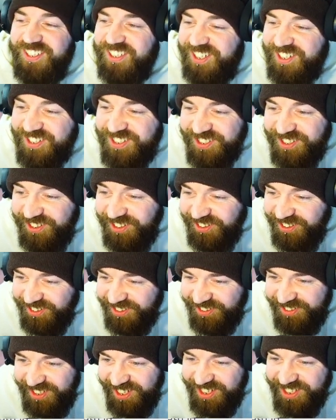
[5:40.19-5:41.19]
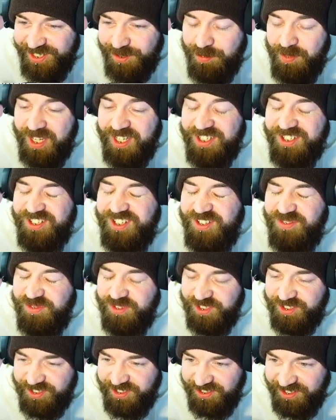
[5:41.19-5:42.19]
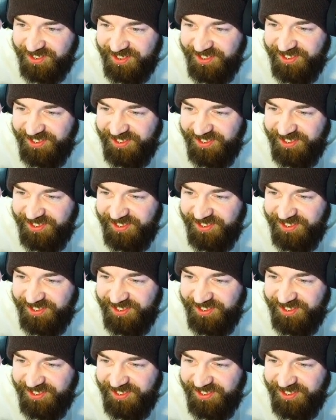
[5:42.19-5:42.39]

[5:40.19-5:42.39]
That is good. That is magnificent.